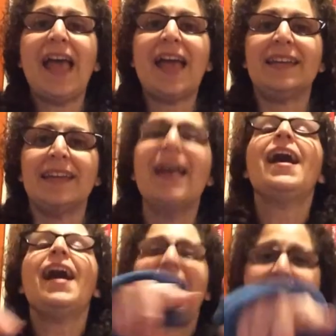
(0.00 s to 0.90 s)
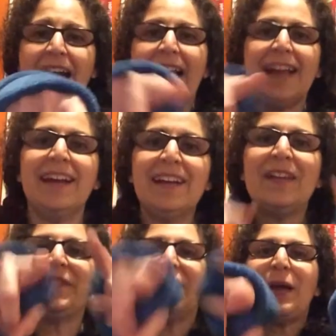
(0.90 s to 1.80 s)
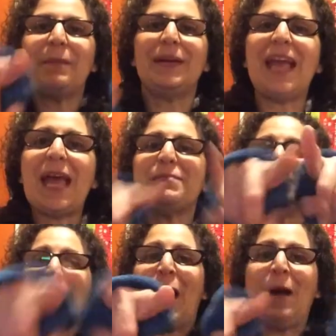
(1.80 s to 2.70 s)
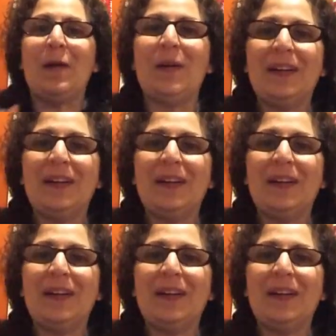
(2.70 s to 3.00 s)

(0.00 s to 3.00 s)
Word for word: And hi, my name is Joe